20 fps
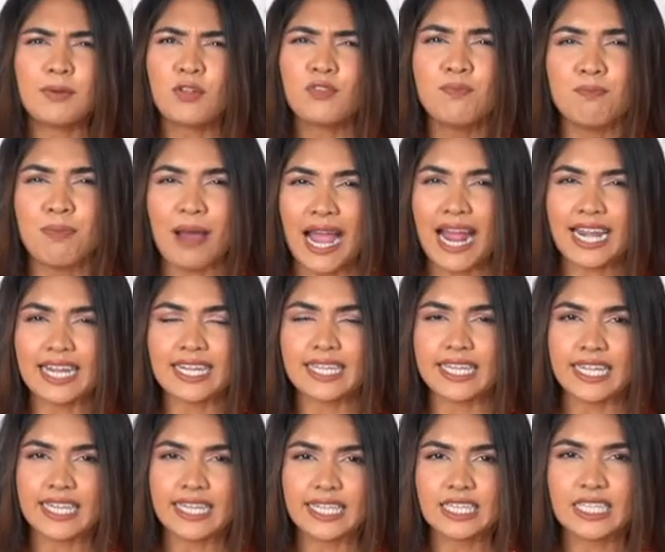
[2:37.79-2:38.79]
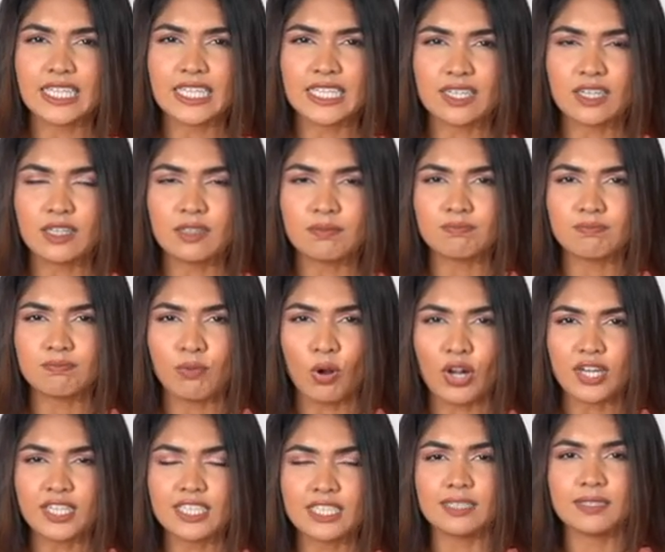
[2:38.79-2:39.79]
of band in the
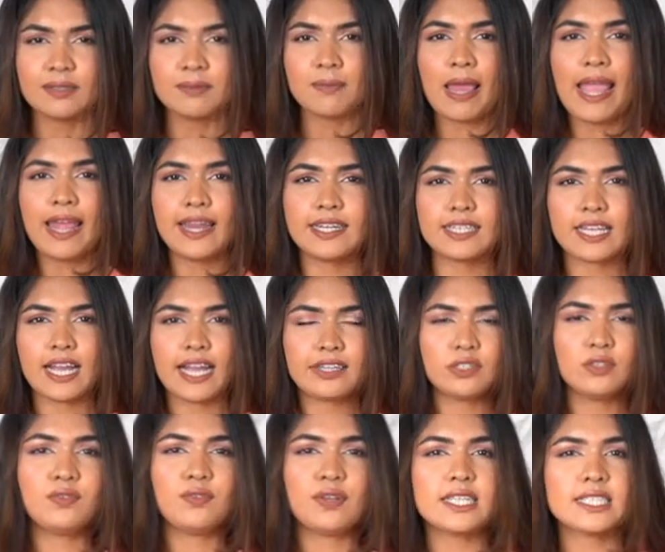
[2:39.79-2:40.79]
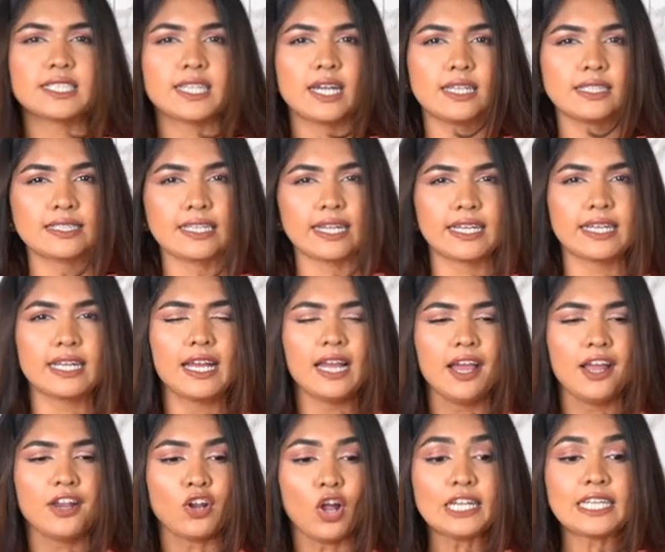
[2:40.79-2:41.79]
bottom and kind of is a slick,
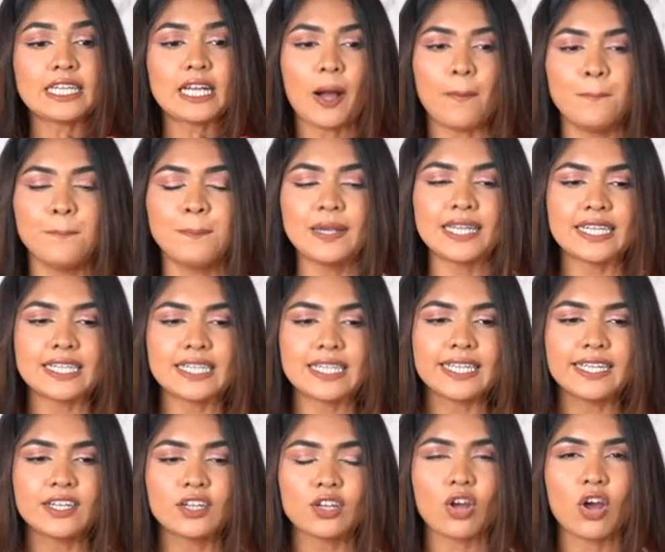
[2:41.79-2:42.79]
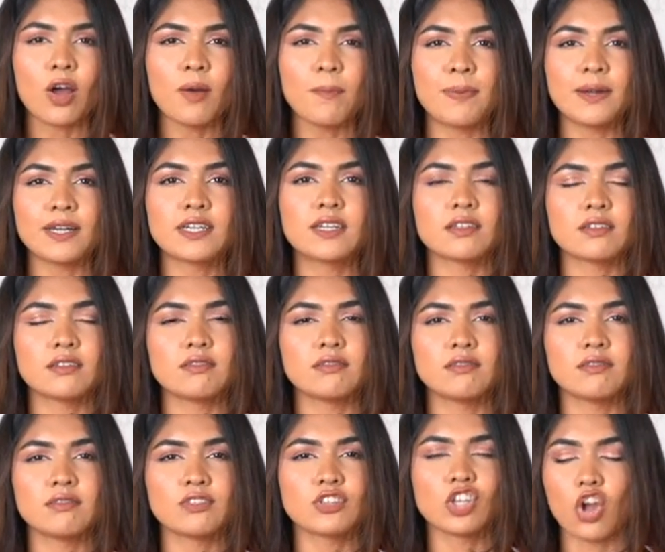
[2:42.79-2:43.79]
not completely cropped but
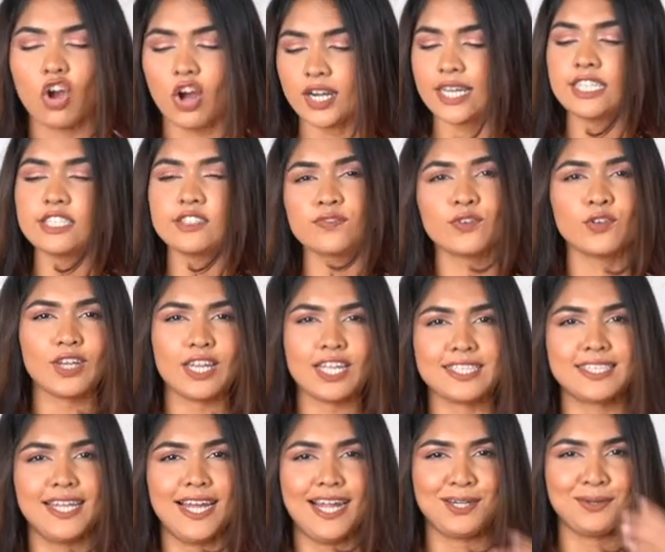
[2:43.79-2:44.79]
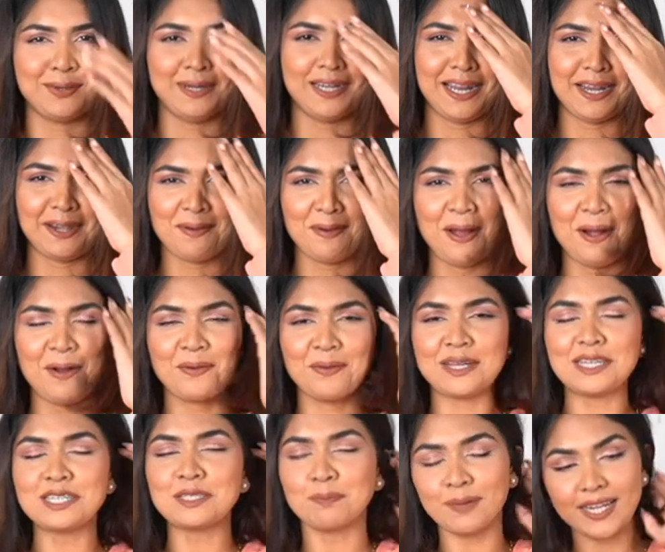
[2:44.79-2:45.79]
not as full as that one. I don't know how to
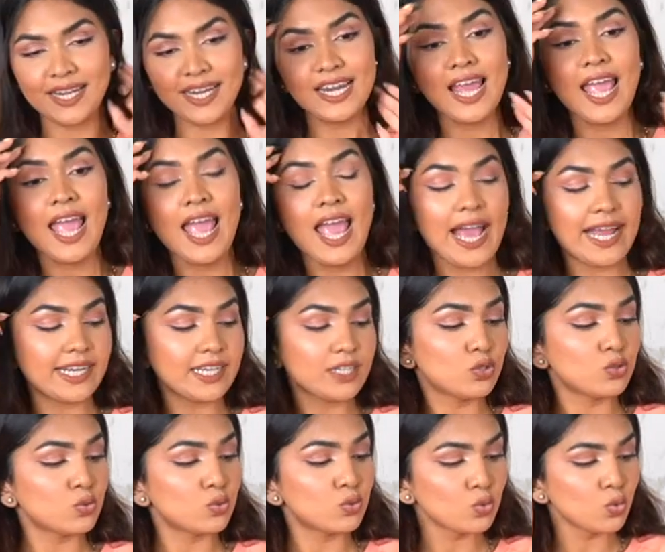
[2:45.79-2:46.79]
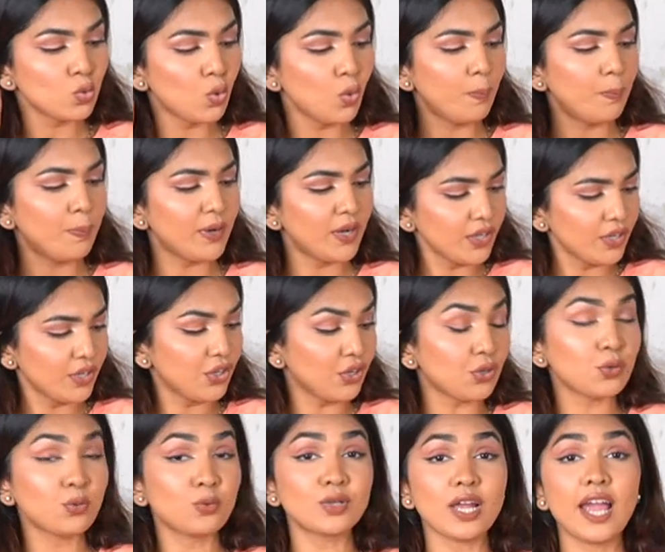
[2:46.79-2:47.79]
explain and it's super
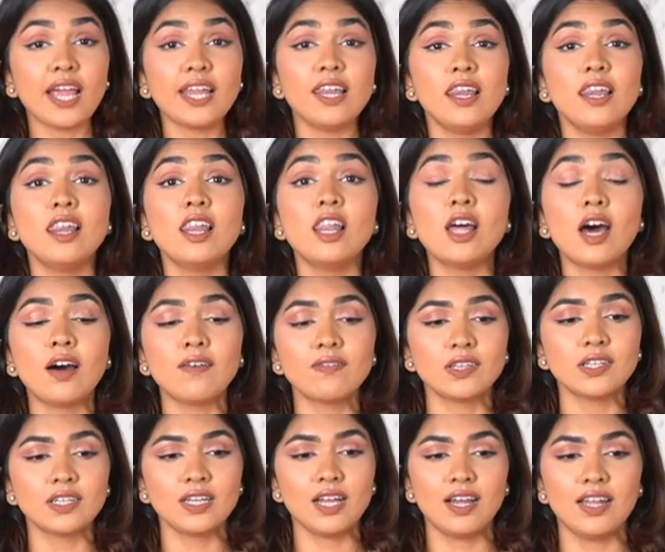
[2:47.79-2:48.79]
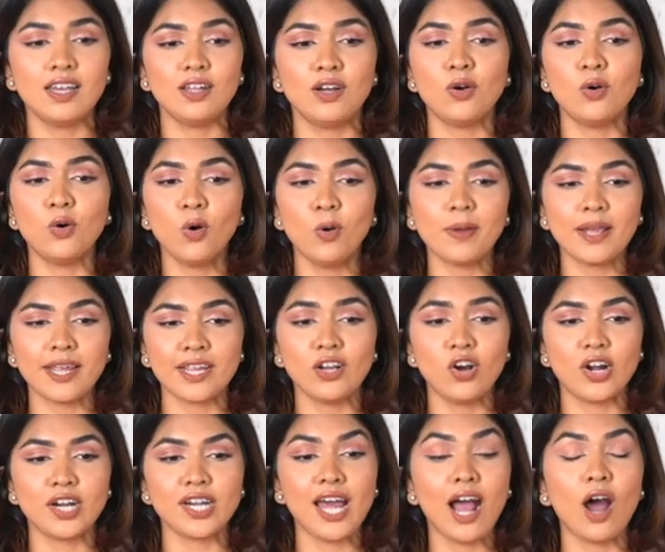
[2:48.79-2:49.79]
cute. I love the color. Oh my
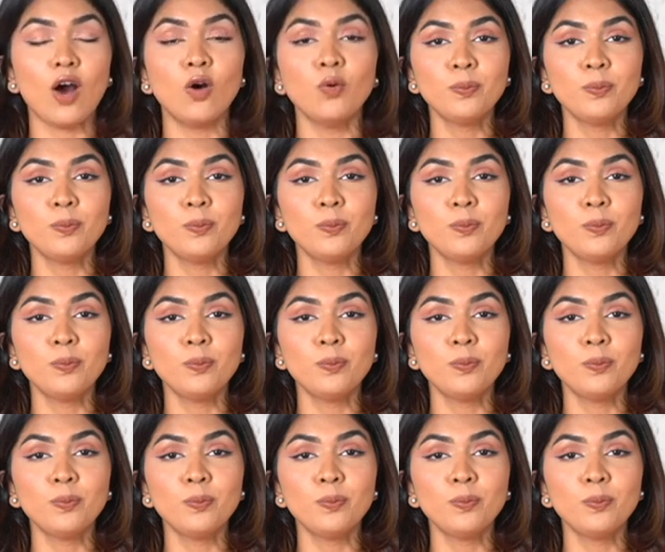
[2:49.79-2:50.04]
god, how